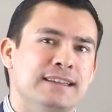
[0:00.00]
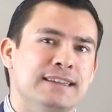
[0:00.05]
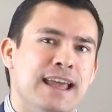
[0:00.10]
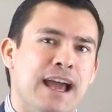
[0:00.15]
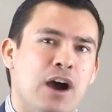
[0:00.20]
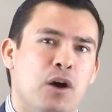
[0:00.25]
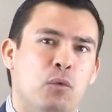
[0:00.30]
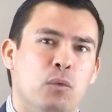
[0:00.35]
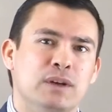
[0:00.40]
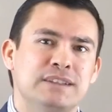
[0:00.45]

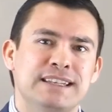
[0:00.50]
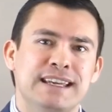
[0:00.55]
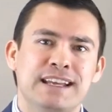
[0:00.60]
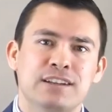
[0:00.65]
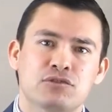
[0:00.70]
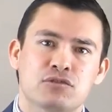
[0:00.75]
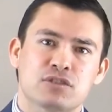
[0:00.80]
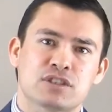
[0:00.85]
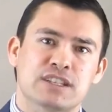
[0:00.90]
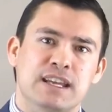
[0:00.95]
Now, what's
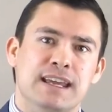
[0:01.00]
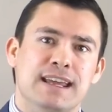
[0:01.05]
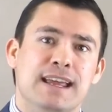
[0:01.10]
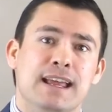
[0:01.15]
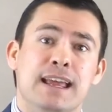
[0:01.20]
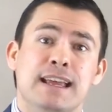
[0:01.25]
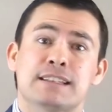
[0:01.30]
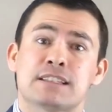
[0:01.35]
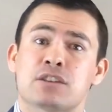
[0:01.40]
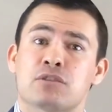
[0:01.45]

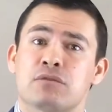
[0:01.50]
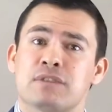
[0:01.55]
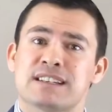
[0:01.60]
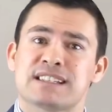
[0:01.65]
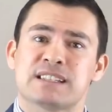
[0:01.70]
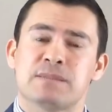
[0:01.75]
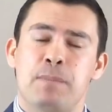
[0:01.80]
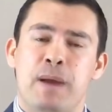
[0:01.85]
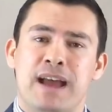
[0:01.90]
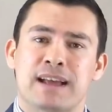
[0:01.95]
interesting is the
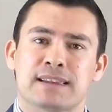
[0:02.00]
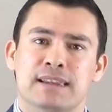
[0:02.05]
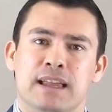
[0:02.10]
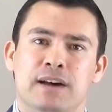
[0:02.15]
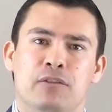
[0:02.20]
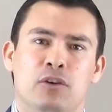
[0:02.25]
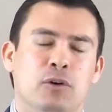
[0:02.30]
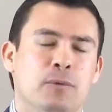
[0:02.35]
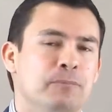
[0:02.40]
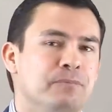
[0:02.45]
respect
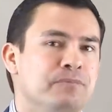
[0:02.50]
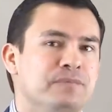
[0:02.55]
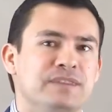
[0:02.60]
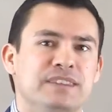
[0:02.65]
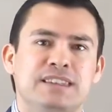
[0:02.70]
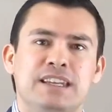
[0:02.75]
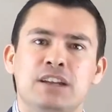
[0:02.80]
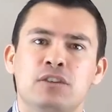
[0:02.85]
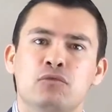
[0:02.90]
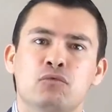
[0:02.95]
level.
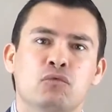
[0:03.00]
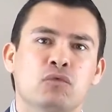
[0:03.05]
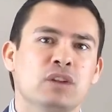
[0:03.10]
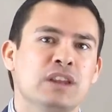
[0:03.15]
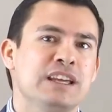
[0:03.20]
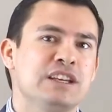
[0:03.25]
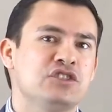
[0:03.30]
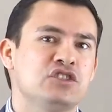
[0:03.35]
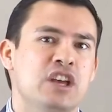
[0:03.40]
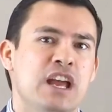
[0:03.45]
Didn't
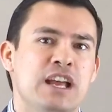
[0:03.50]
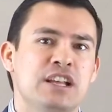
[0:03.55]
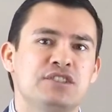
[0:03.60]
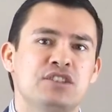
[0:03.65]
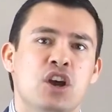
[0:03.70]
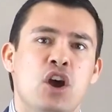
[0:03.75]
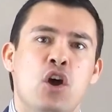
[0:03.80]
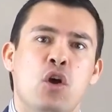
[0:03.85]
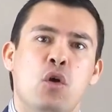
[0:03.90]
really change